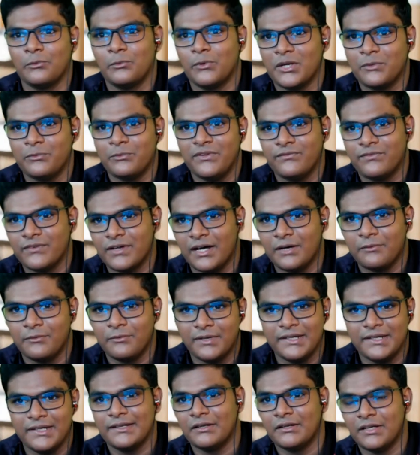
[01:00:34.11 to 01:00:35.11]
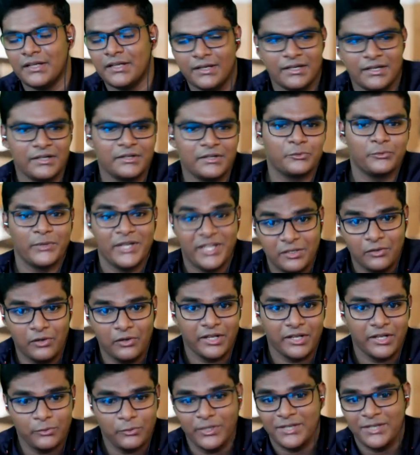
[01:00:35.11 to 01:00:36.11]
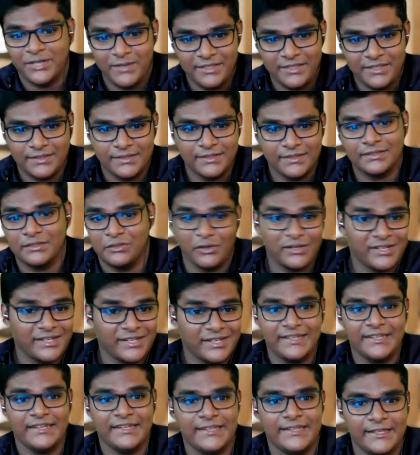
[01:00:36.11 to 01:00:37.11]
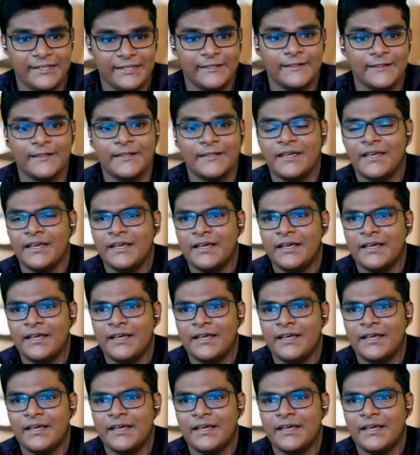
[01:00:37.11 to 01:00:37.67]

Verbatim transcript: what we've covered on a quick on a quick basis, not in detail.